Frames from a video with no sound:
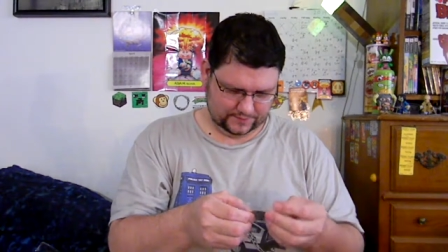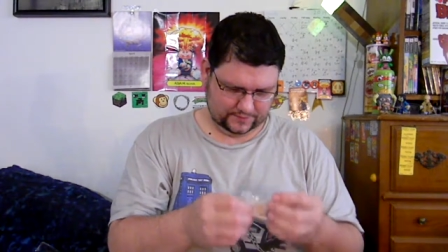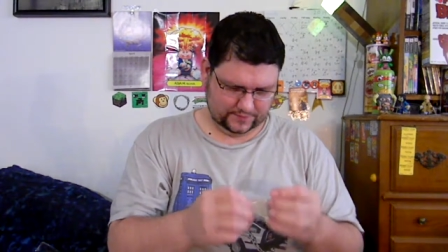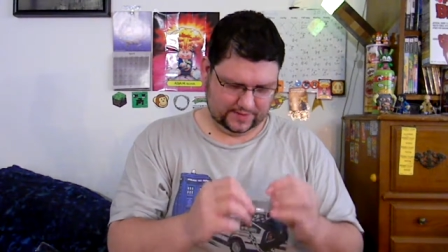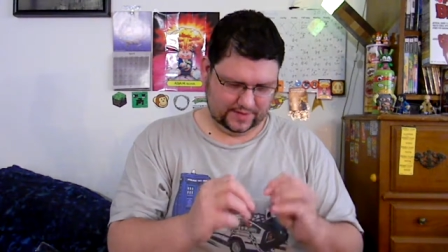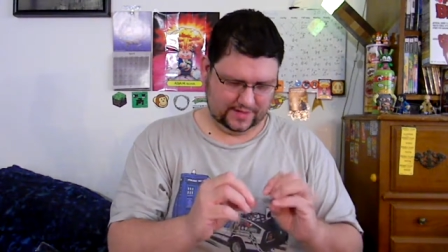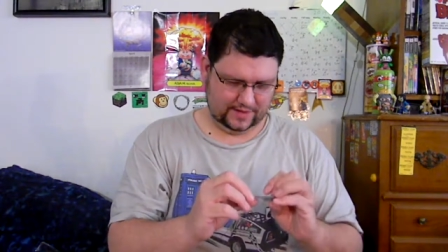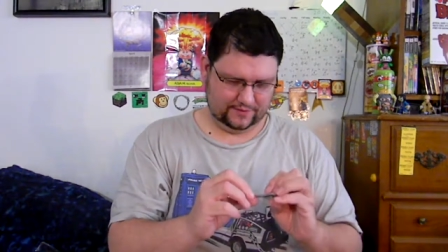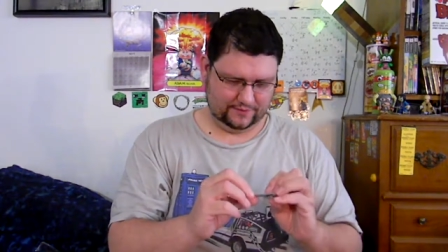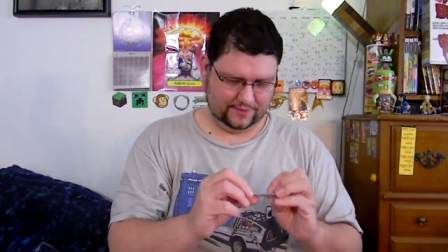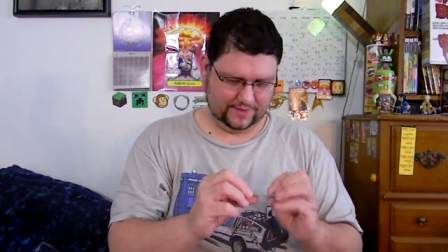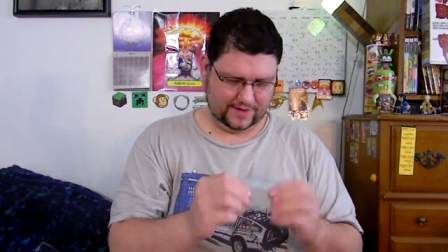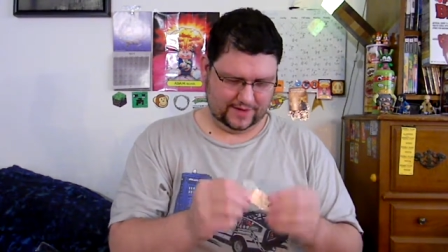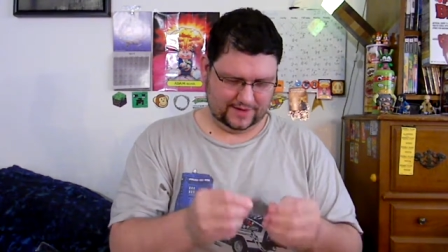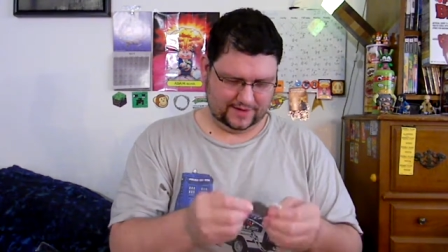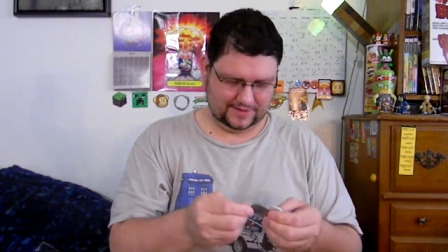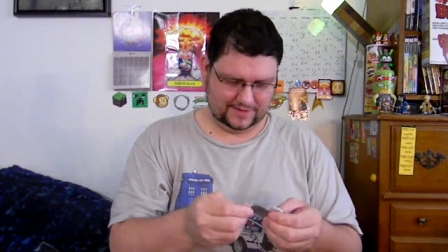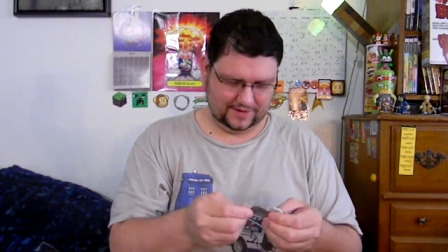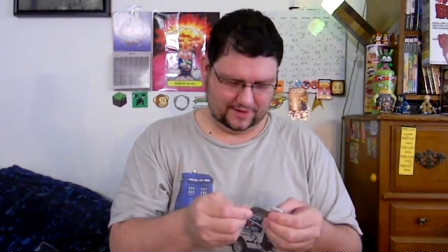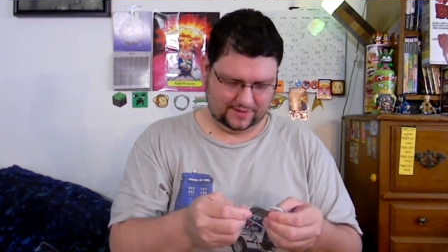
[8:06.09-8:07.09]
We have
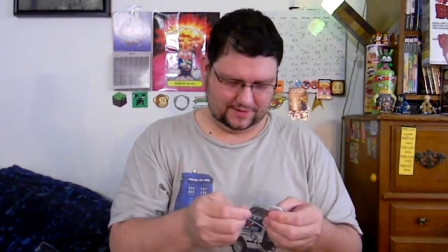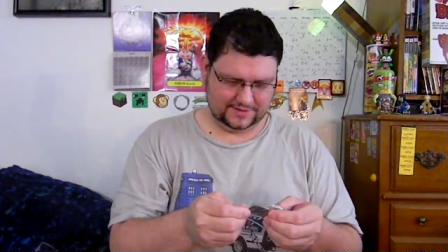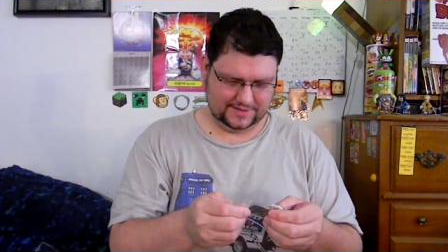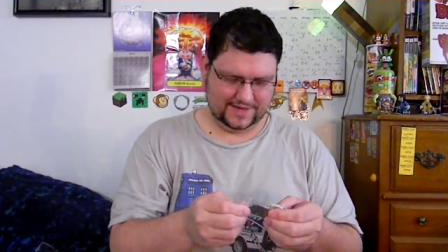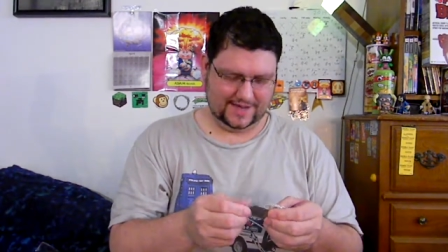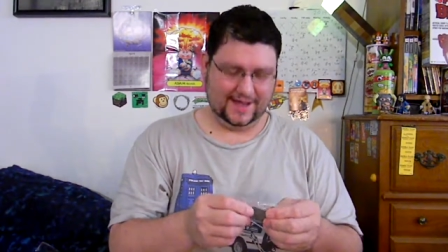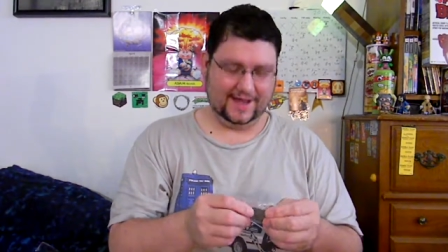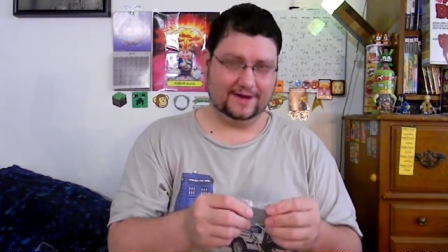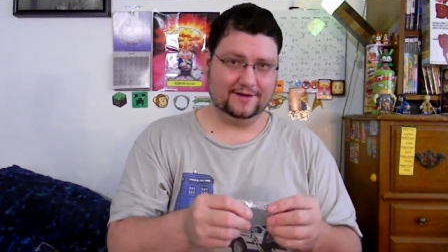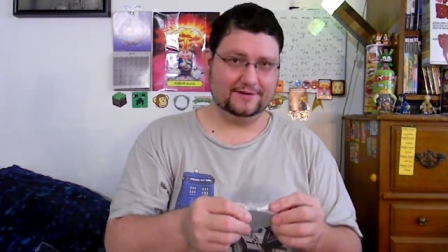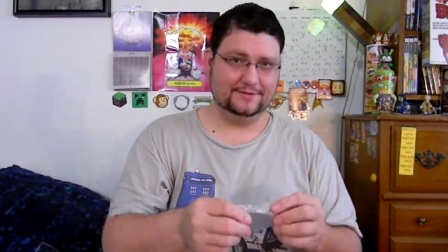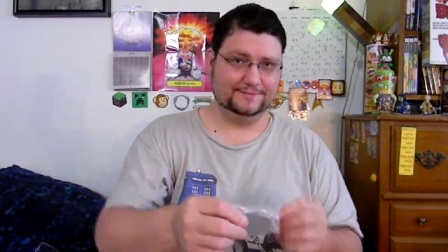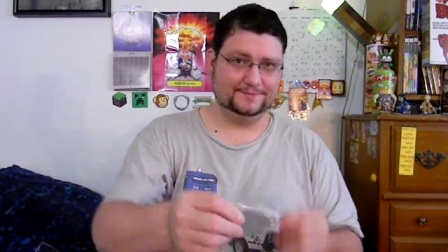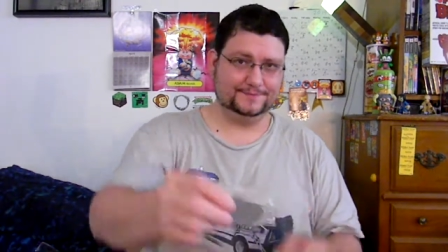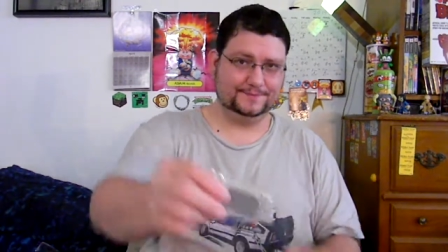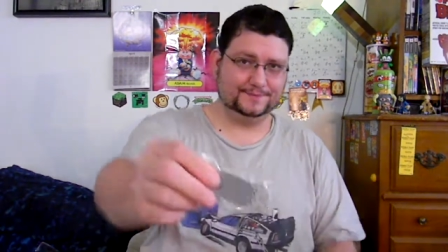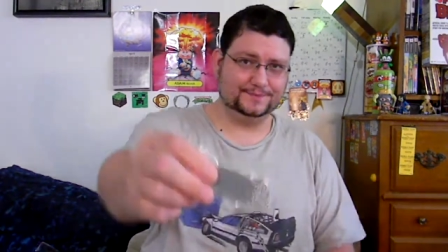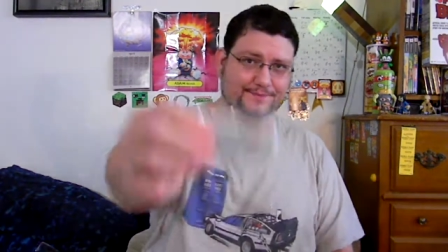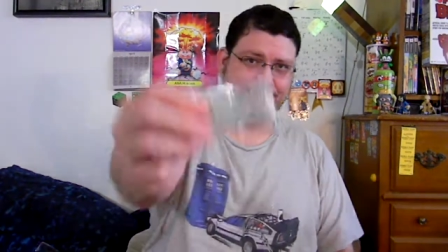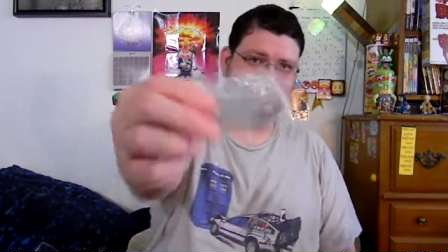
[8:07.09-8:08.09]
a dog tag
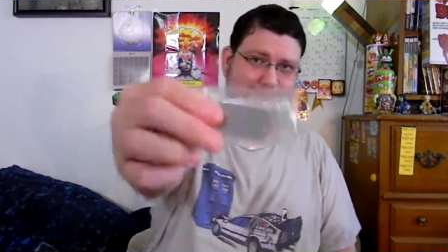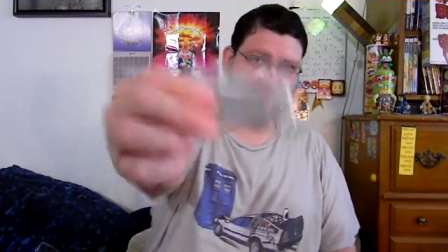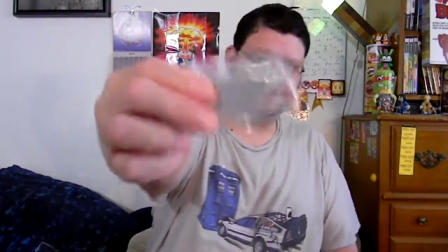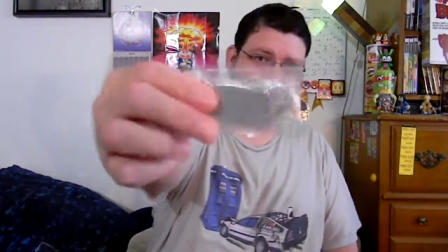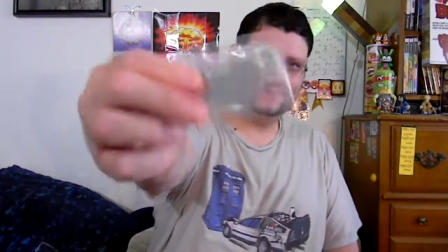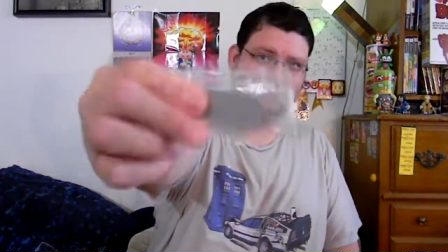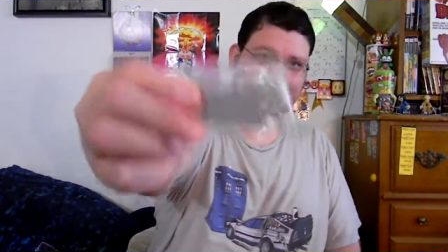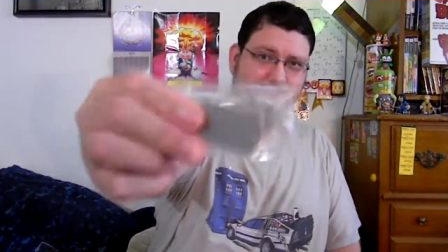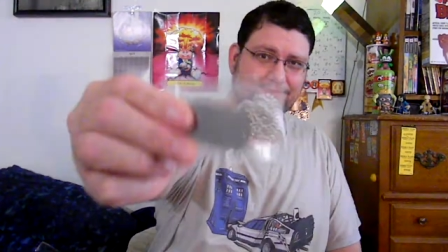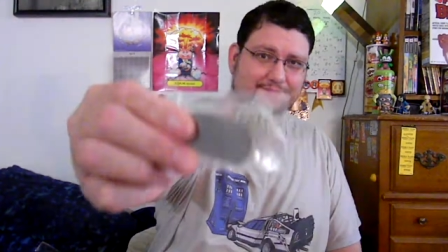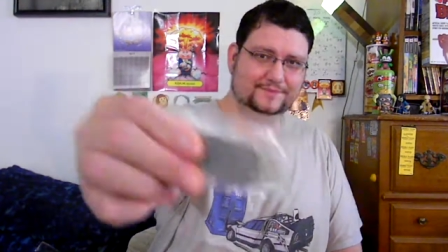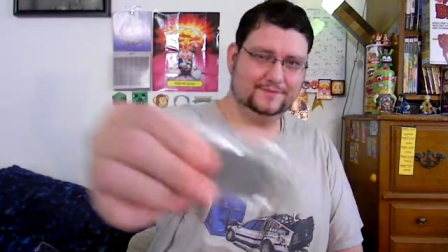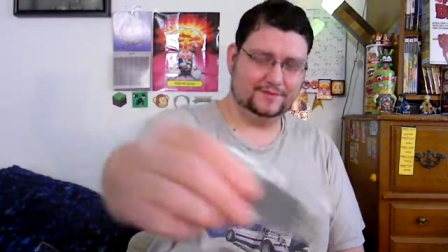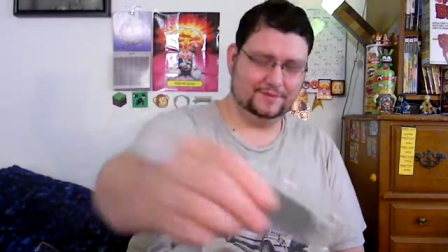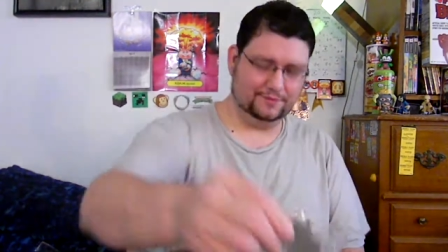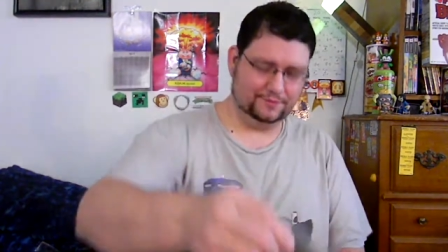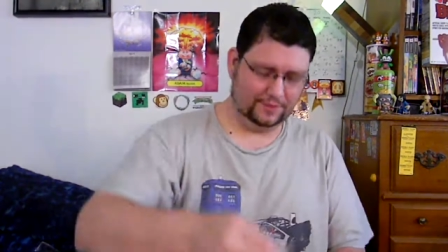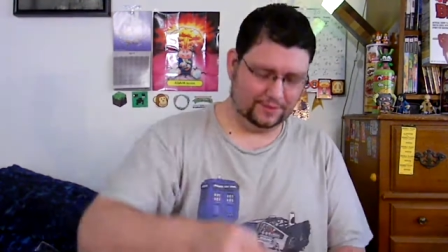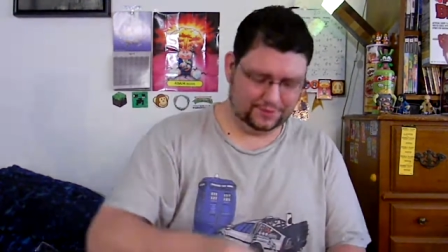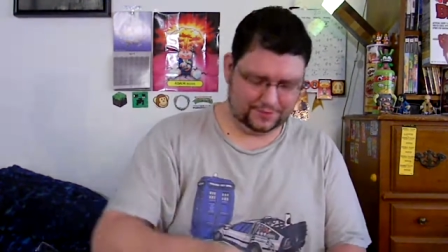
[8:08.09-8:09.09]

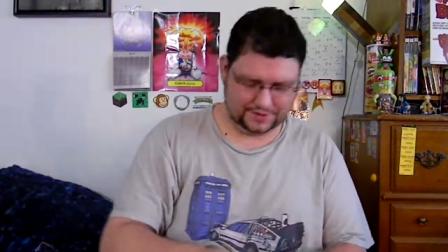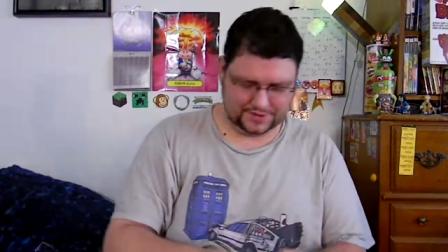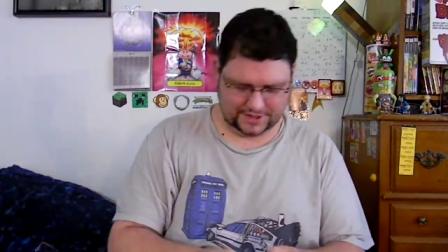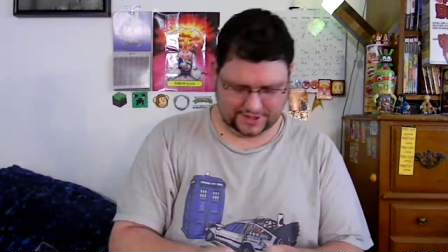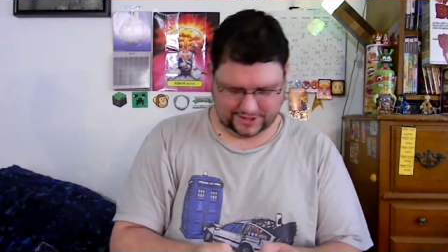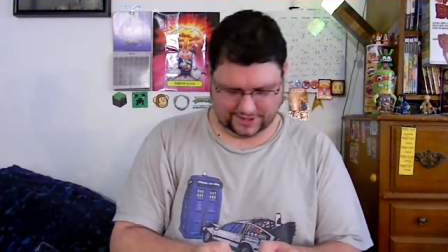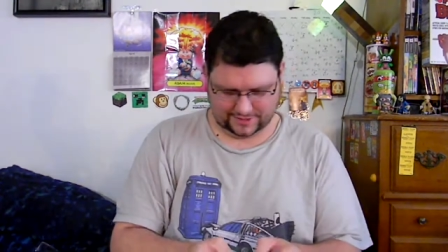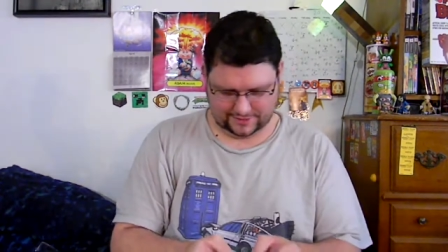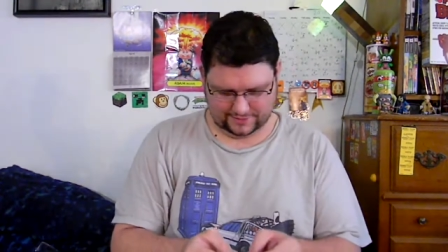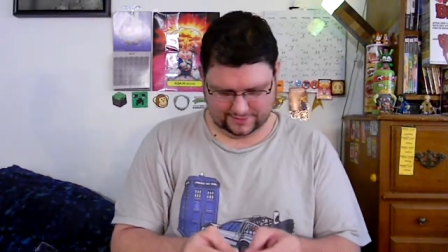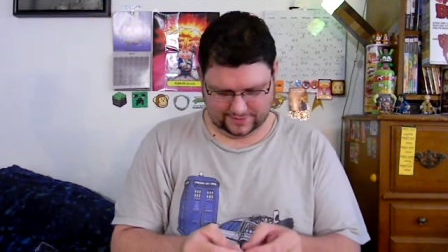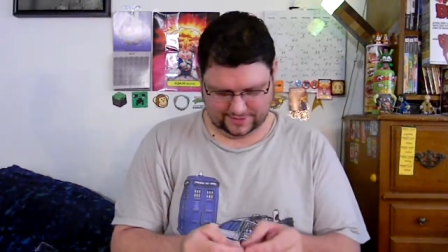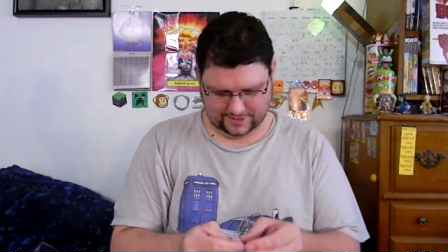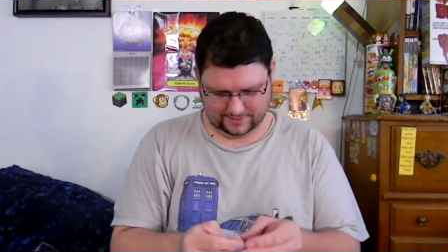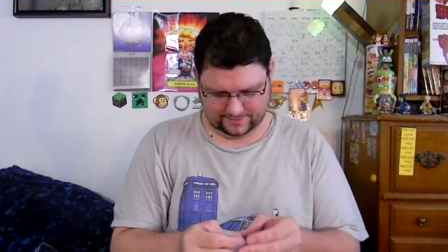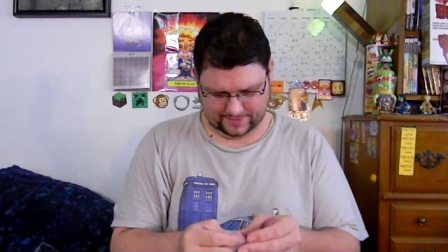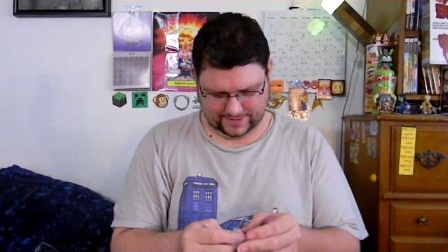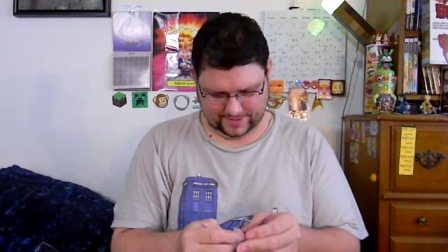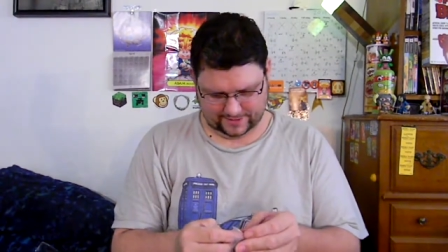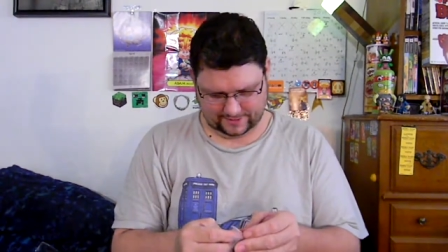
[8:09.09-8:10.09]
with chain in a
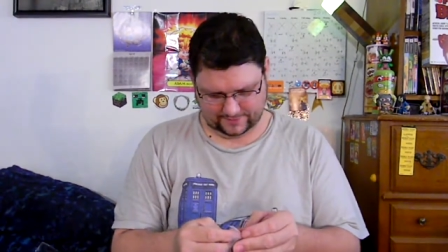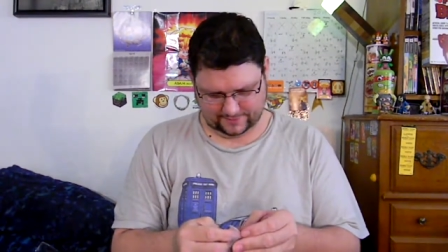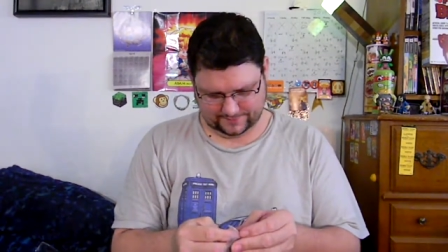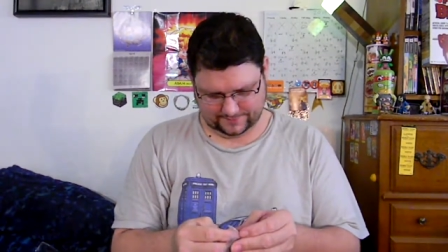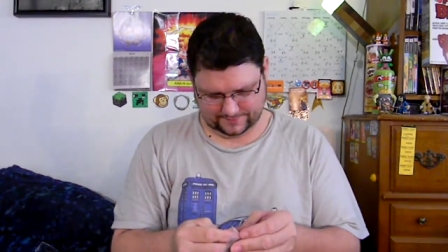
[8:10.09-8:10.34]
bag